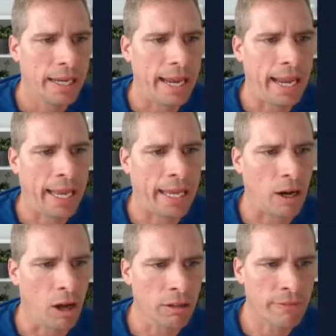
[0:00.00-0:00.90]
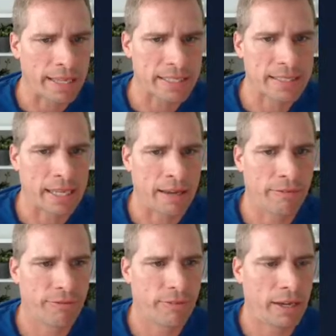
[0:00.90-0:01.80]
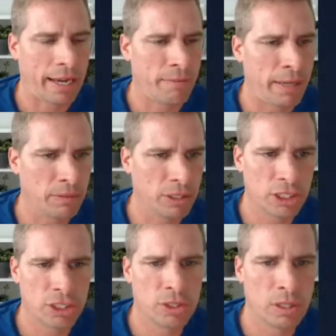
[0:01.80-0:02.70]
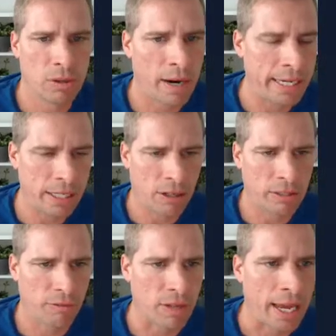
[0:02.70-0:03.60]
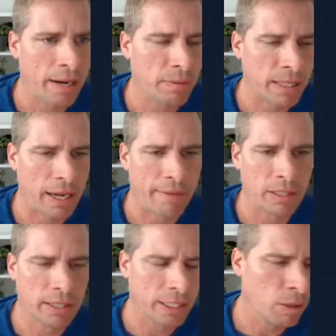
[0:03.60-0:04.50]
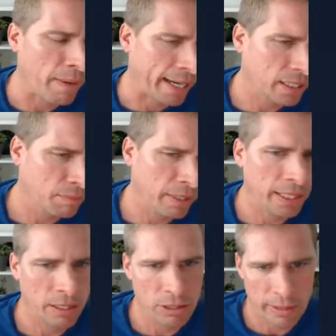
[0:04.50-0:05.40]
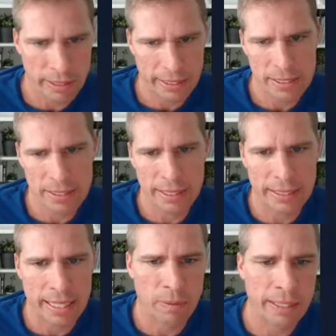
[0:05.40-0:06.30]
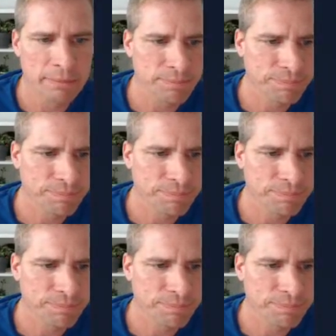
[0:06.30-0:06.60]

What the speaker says: and all of that stuff, I've been able to just do it right here on the fly without having to go back to the bid or do anything to sync it that way.